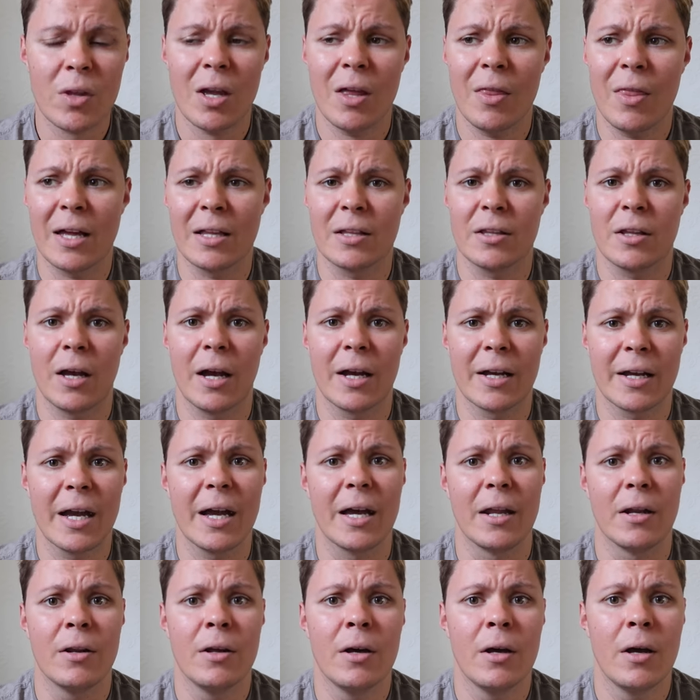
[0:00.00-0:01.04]
that,
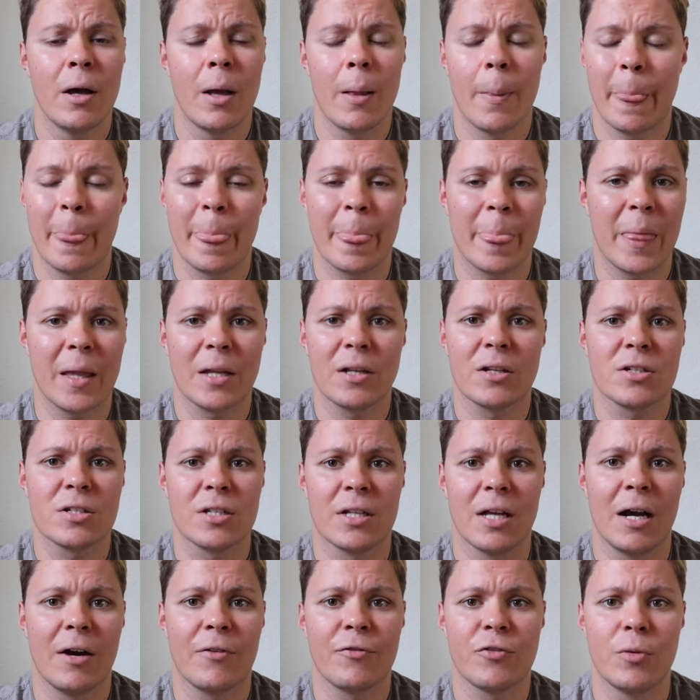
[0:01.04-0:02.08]
again, that
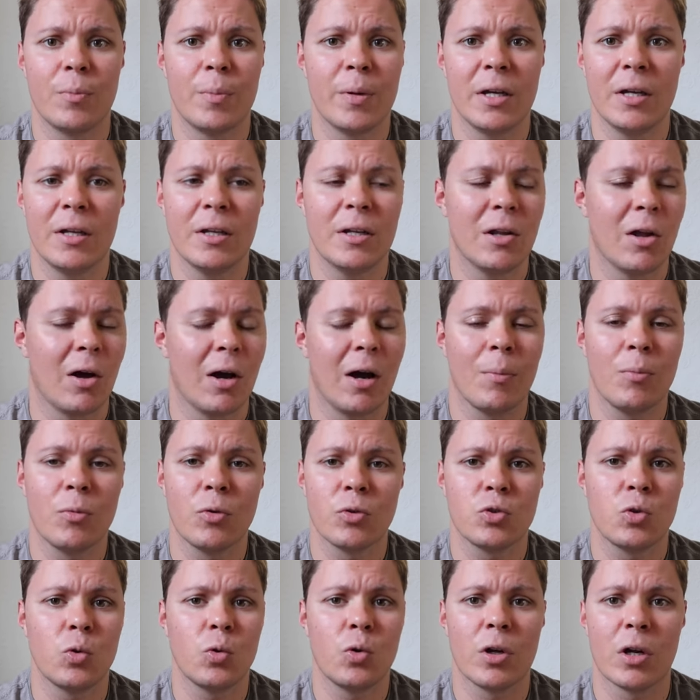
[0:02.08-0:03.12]
doesn't have to be, like, I'm
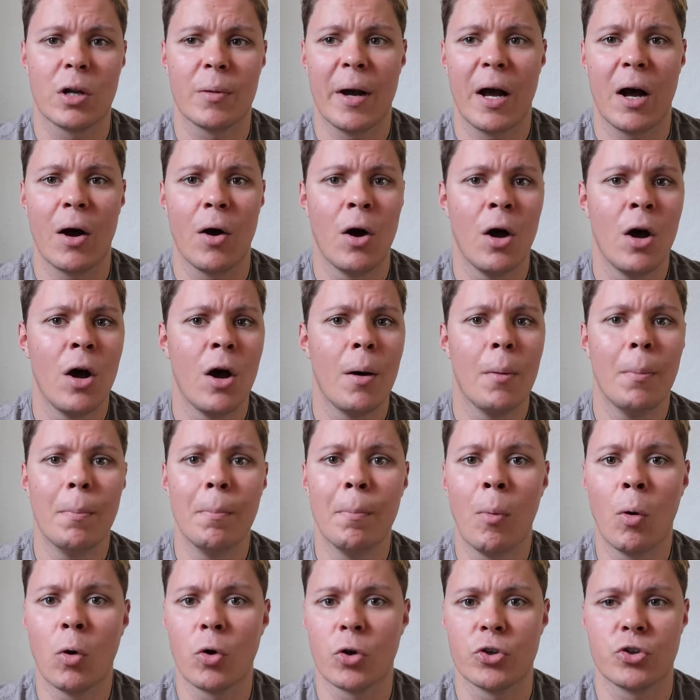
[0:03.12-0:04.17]
not talking about
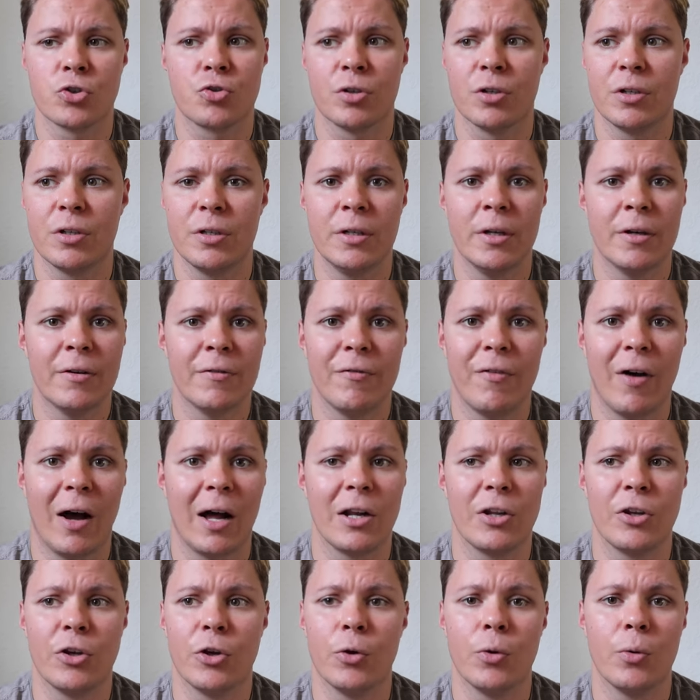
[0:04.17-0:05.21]
monetary
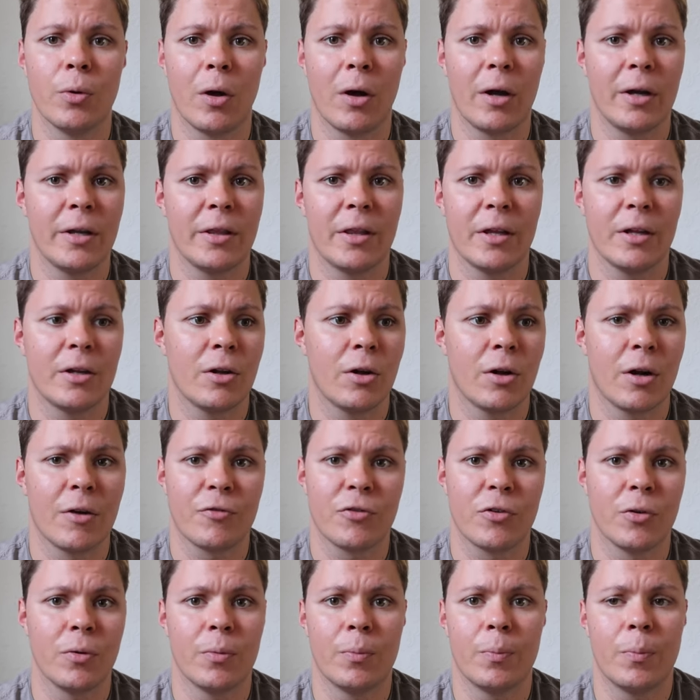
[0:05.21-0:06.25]
value. Like, they don't
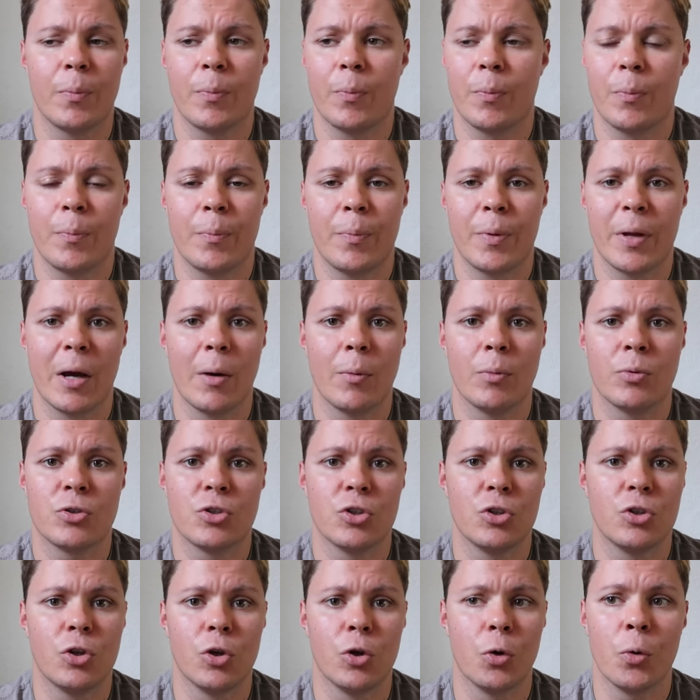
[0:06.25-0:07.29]
have to be able
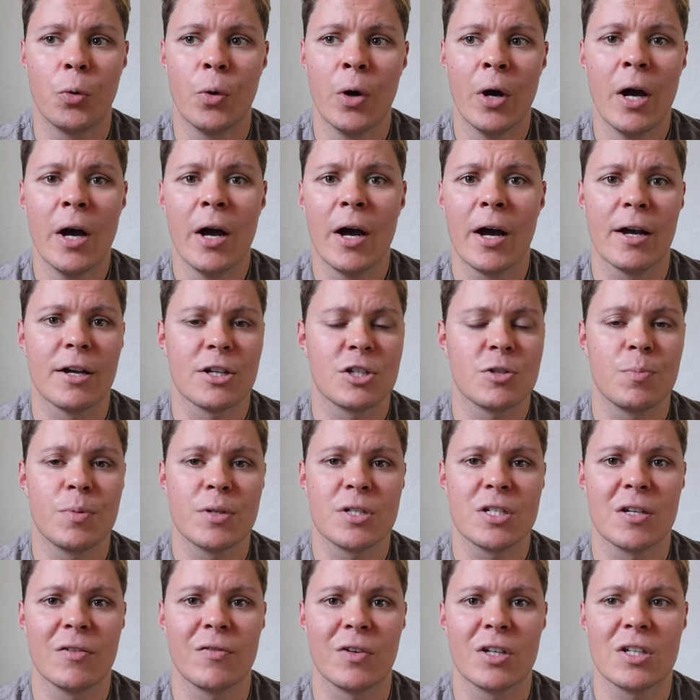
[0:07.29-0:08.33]
to do a
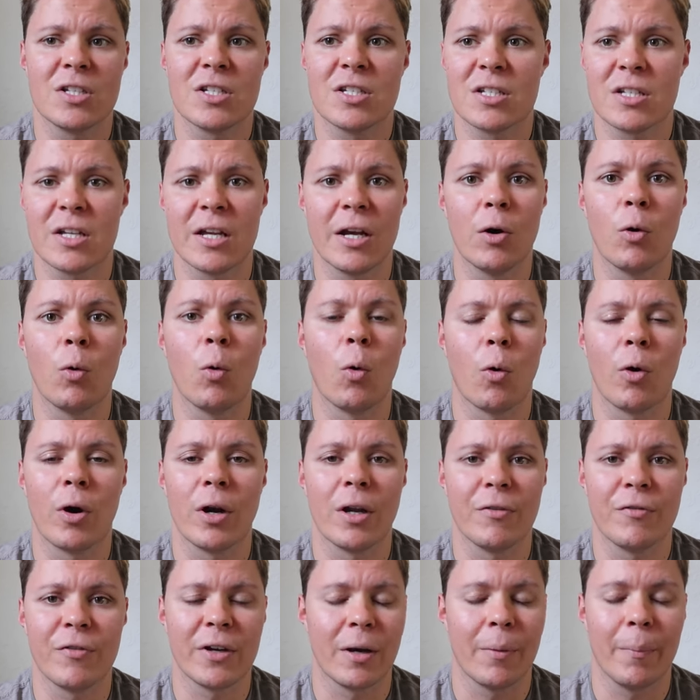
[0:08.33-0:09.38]
specific skill or
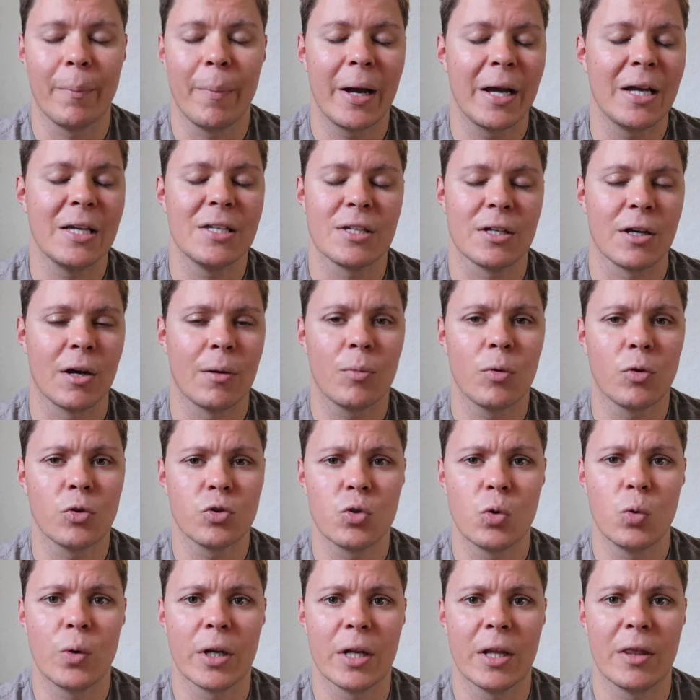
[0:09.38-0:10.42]
anything amazing. I'm not
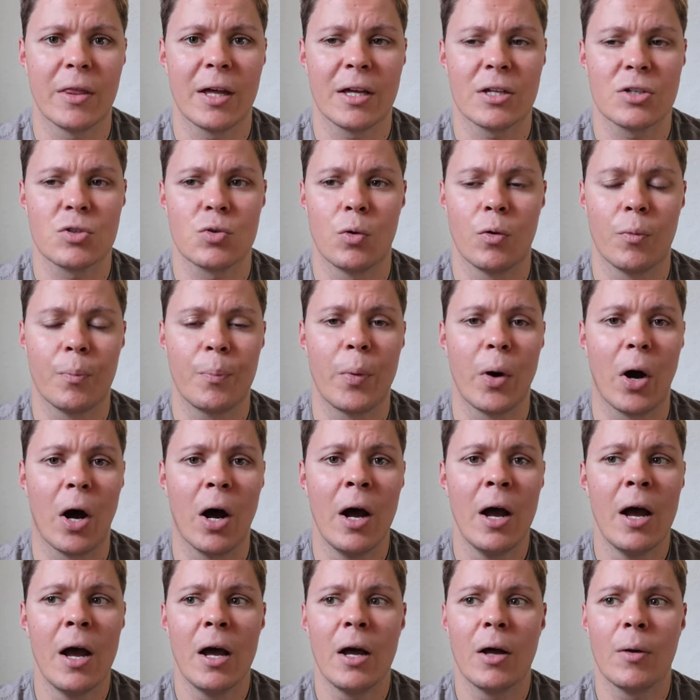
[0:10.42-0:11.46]
talking in that sort of, but,
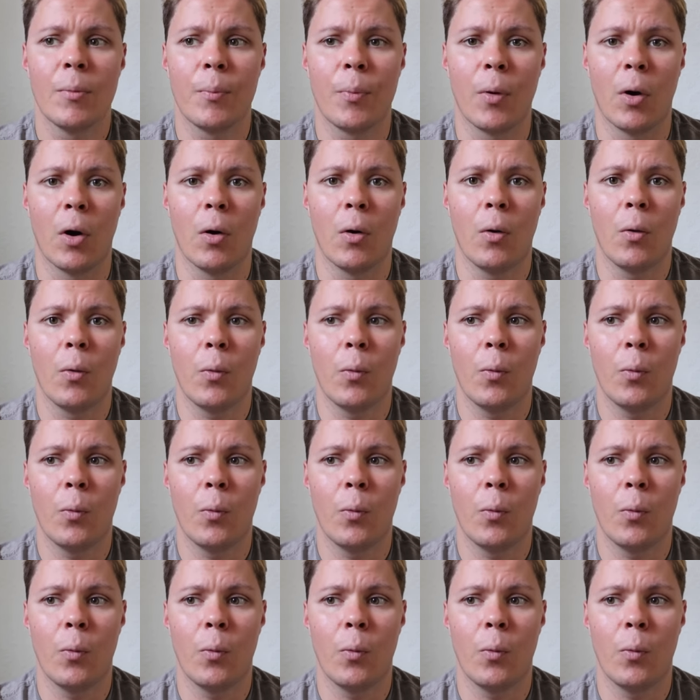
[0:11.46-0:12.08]
but